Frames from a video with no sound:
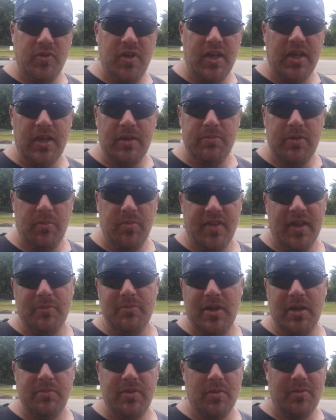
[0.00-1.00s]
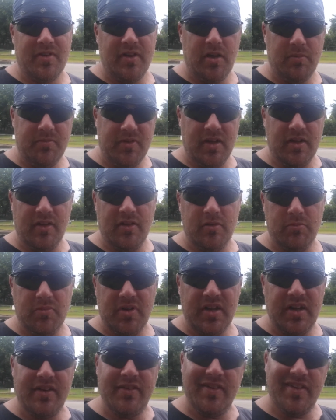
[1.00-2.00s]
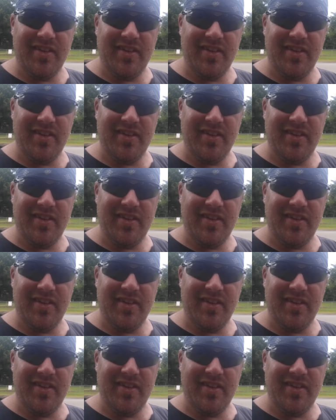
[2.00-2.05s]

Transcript: week. Maybe that might be able to help them get a little money